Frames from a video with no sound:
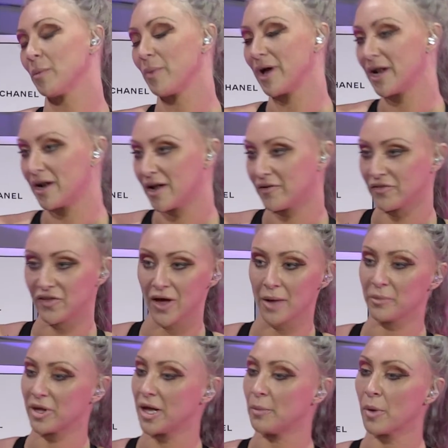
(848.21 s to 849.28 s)
I didn't have the time to
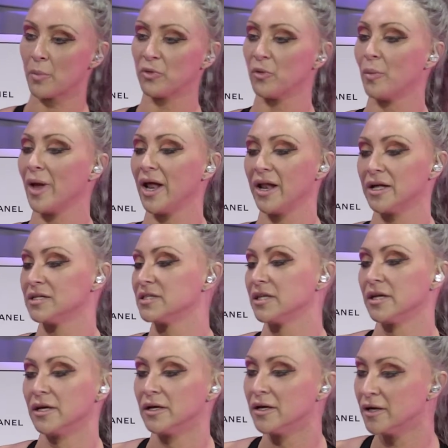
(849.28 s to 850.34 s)
keep up with the maintenance and
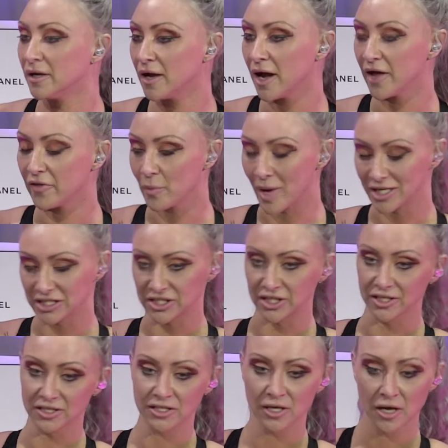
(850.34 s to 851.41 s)
the
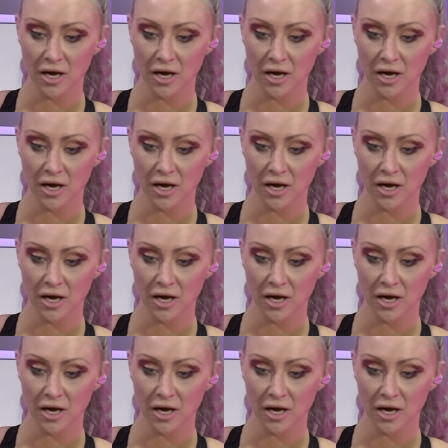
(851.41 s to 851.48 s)
messages.